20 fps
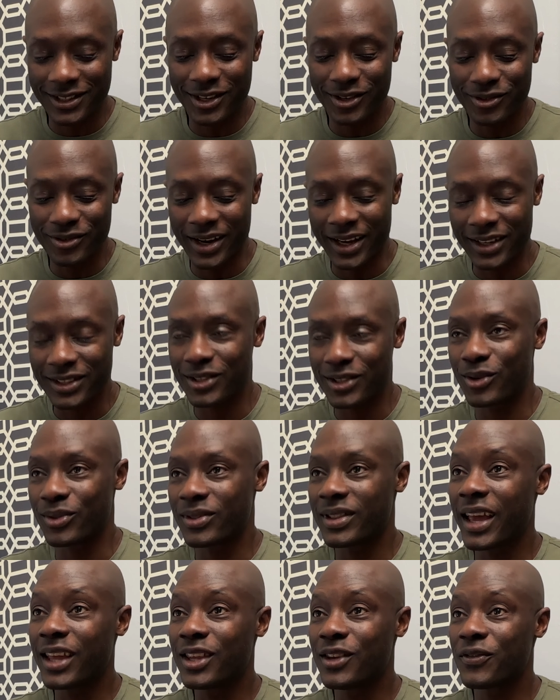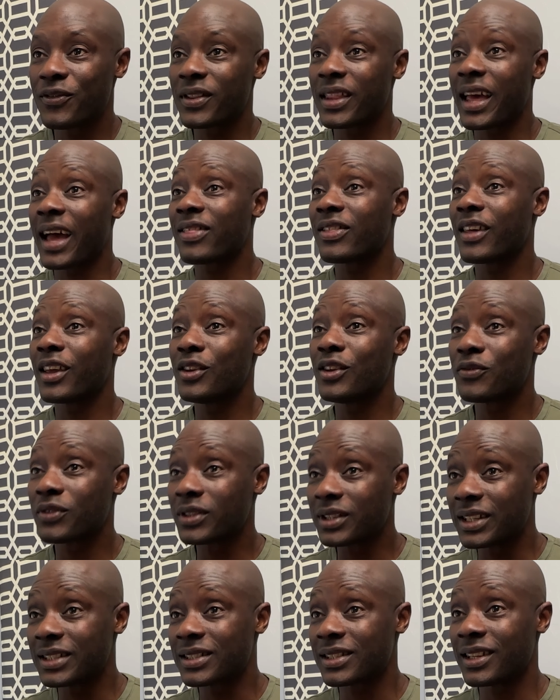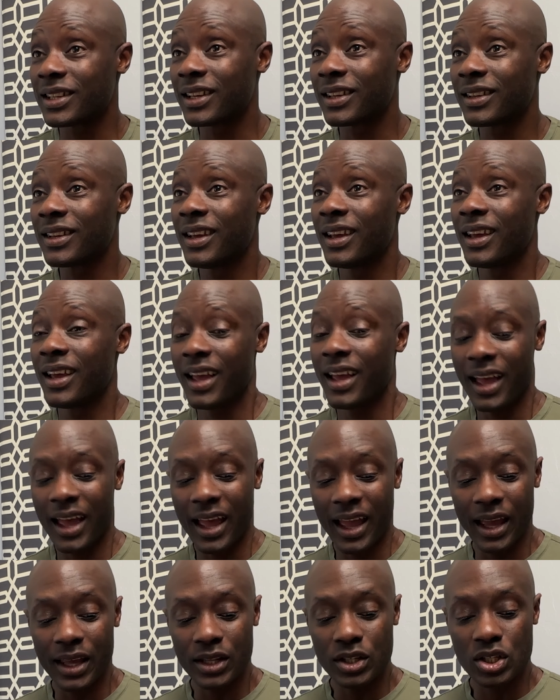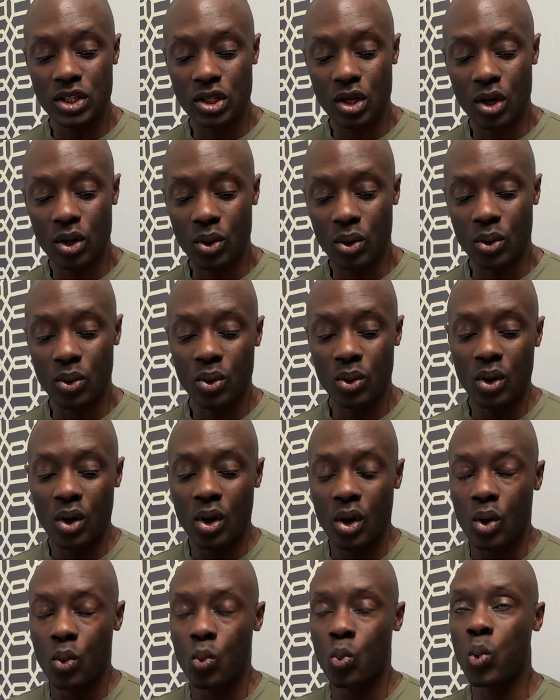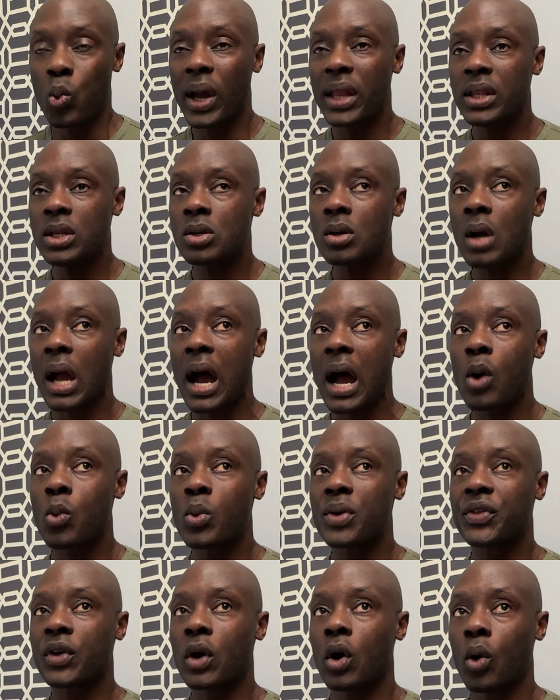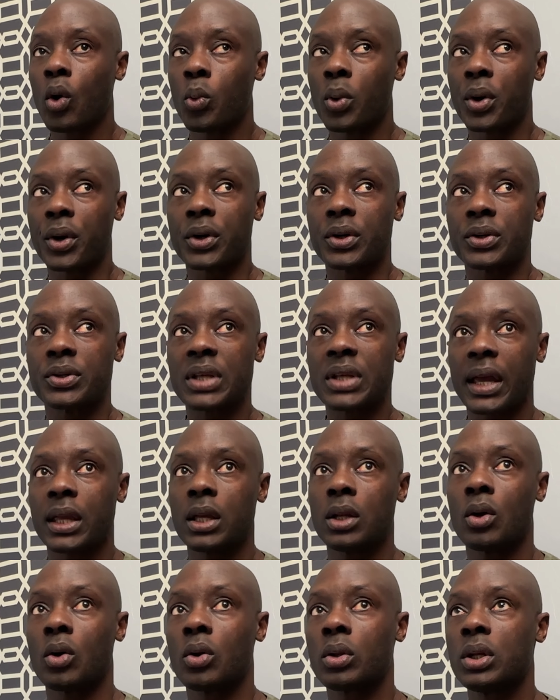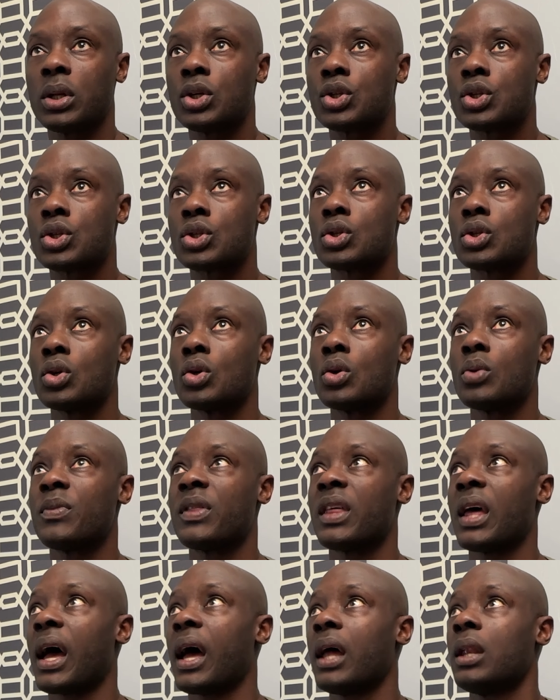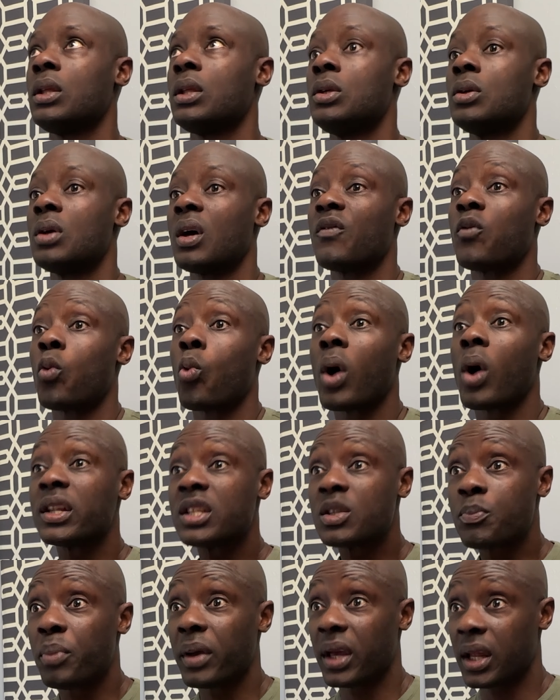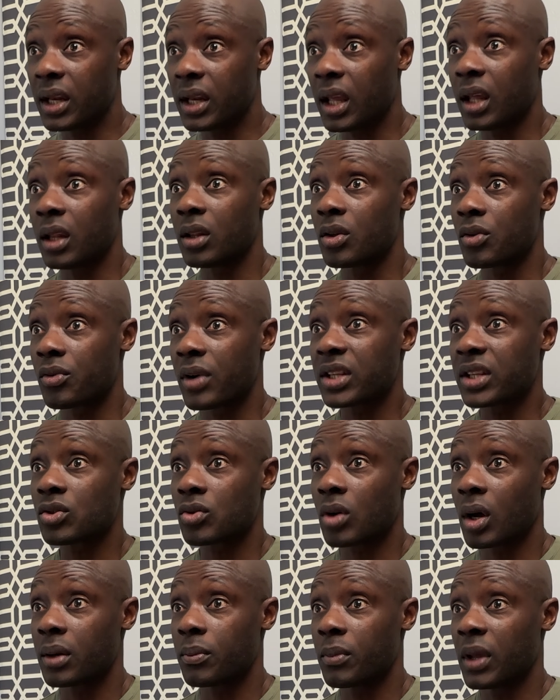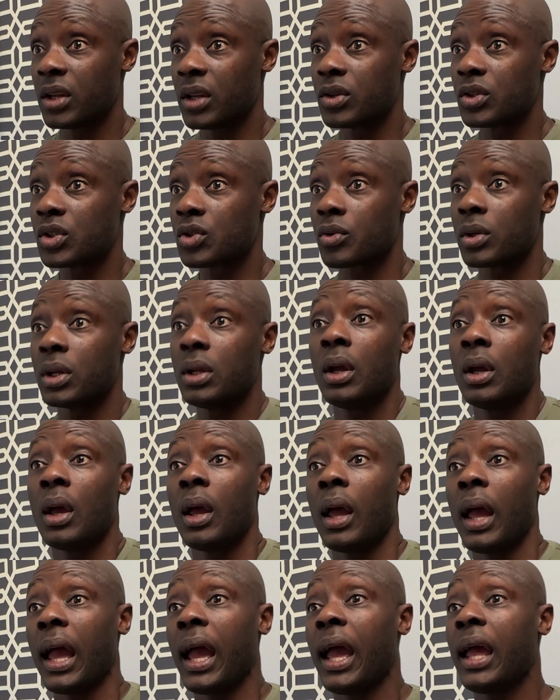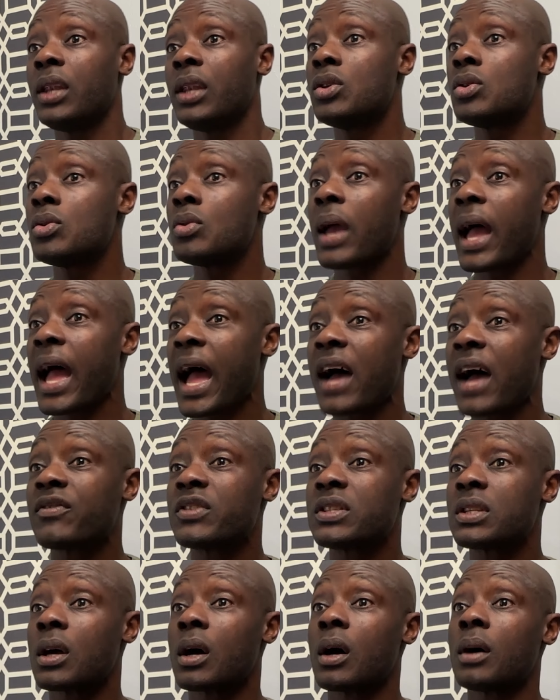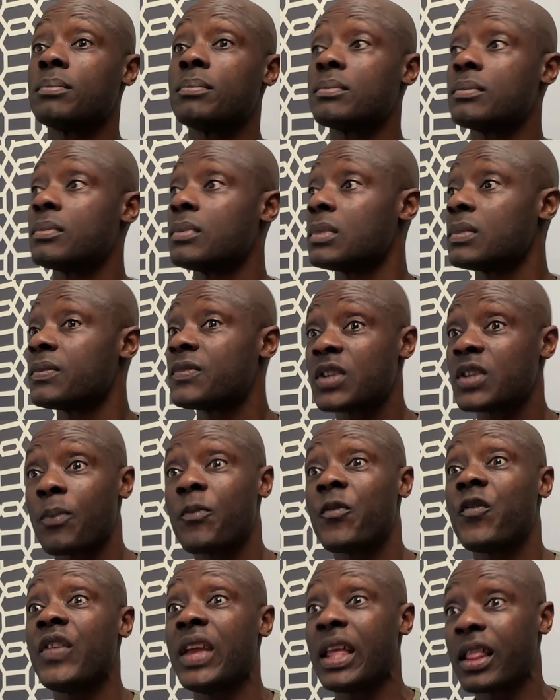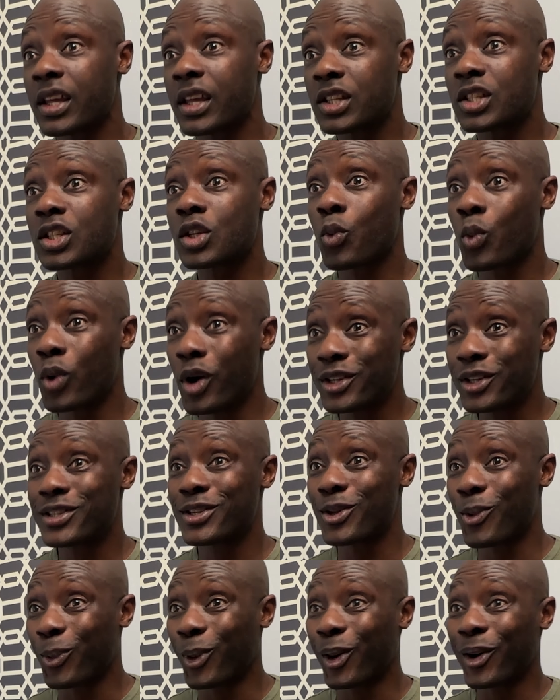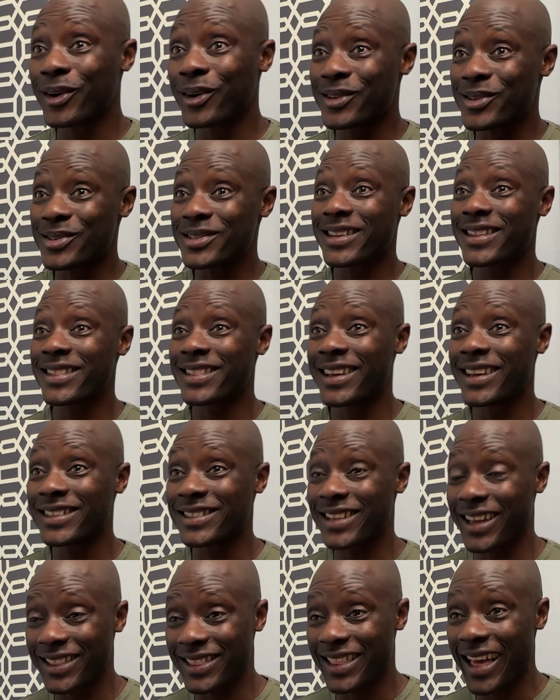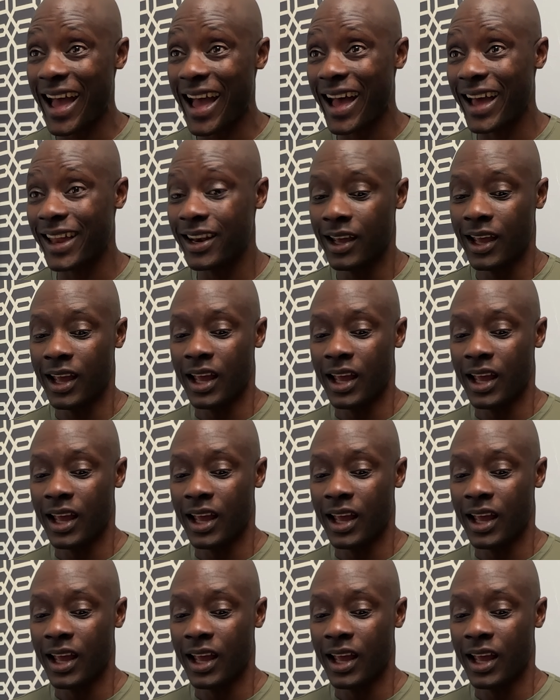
correct. So thank you for that. Thank you for listening. And so when you're out with coworkers, I can only assume that you have once been in the restaurant industry mm-hmm. and you have some feelings towards the workers and things like yeah. that.